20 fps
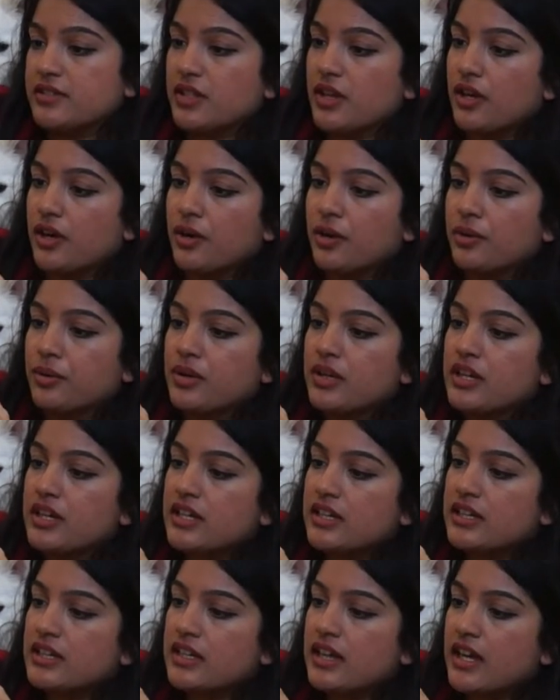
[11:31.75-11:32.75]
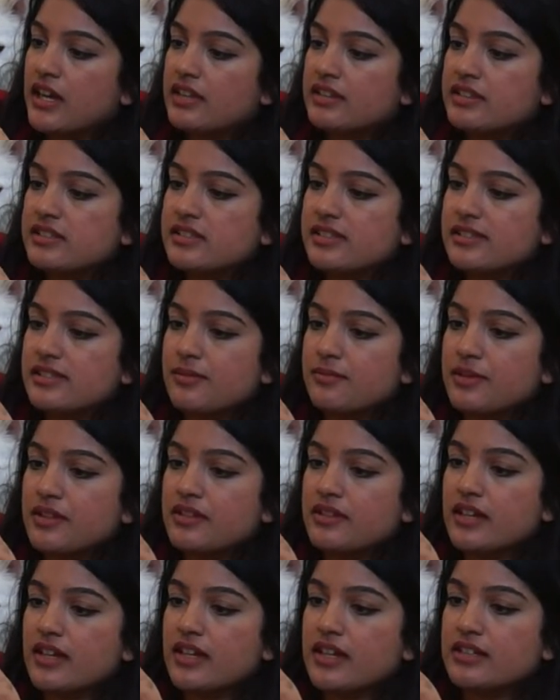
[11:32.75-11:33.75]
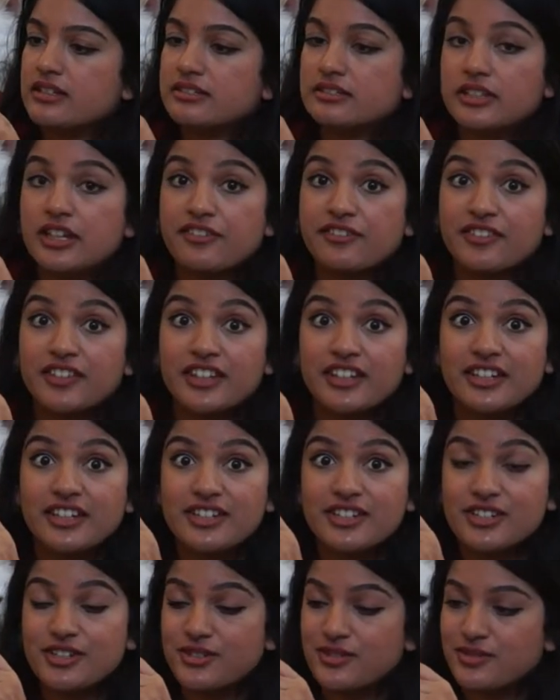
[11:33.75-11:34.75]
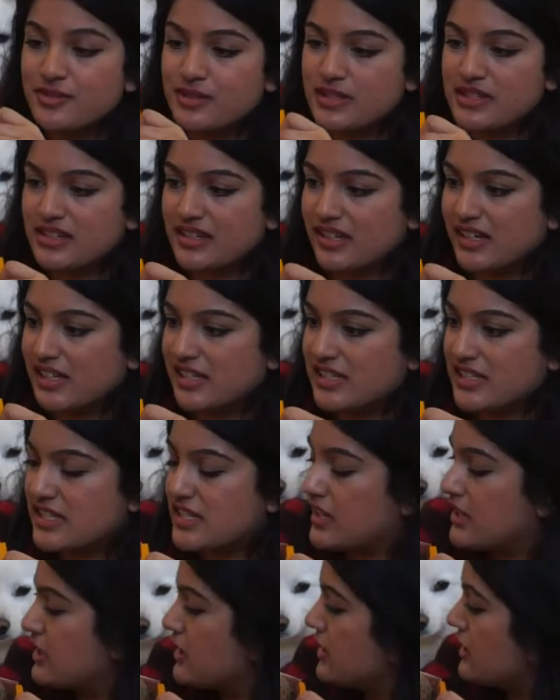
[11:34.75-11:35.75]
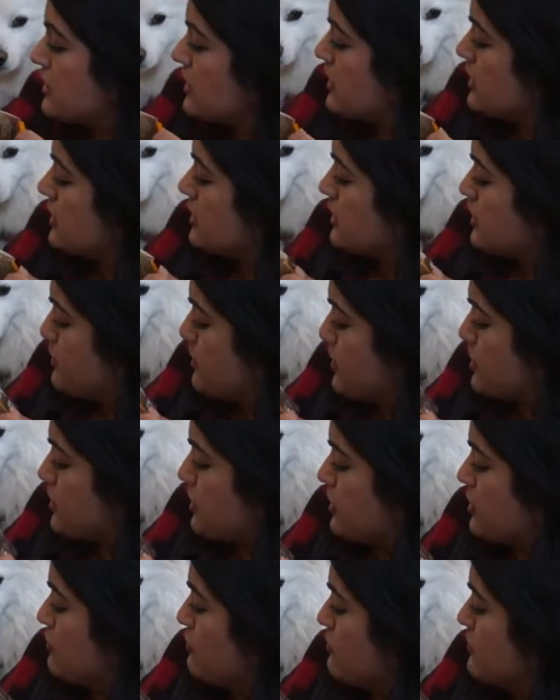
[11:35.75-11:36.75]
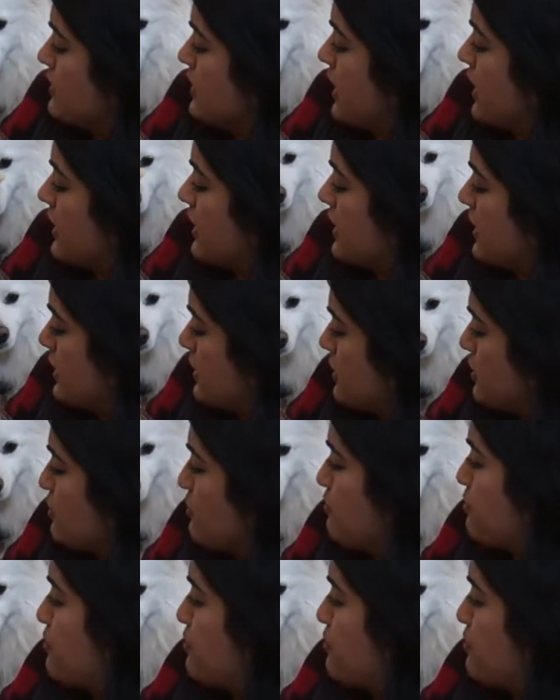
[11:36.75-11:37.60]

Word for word: So yeah, this is something they definitely can use because especially you, Danny, your